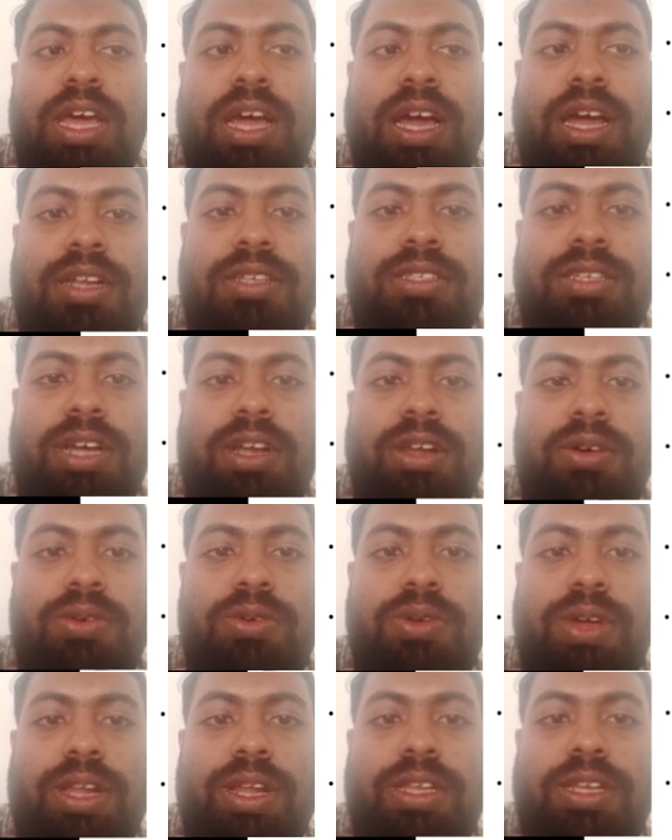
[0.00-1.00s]
and is allowed
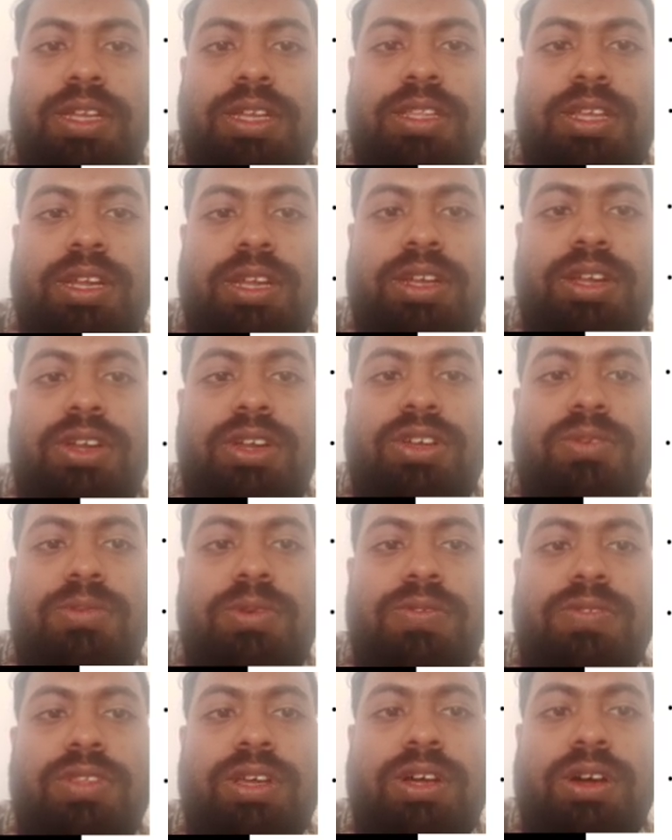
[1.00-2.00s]
to enter the inner tube
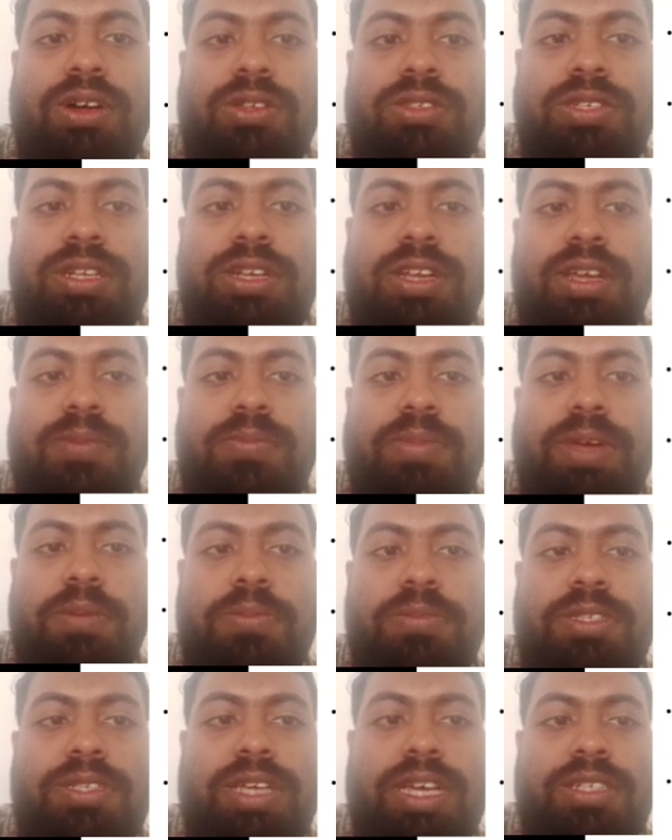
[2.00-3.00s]
of the concentric
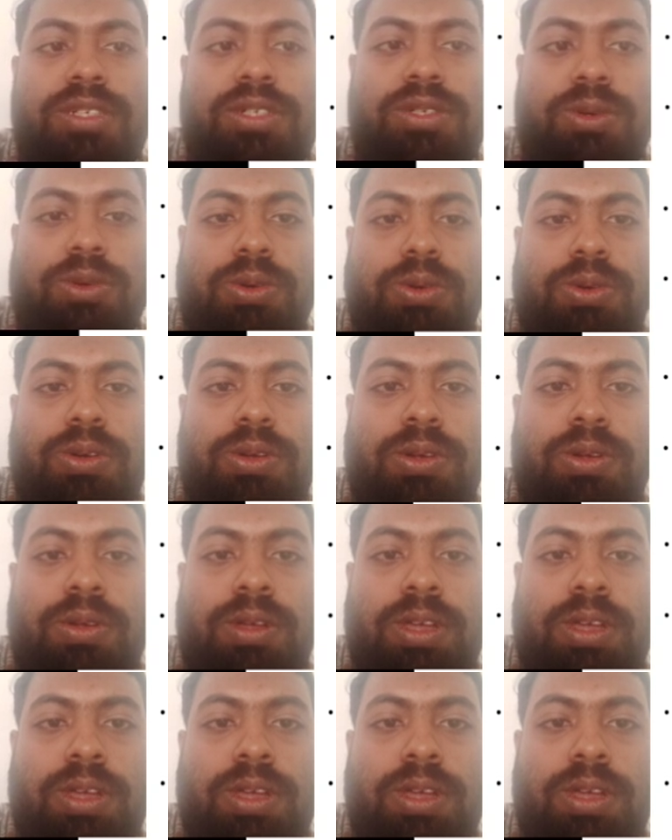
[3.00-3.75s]
pipes as shown.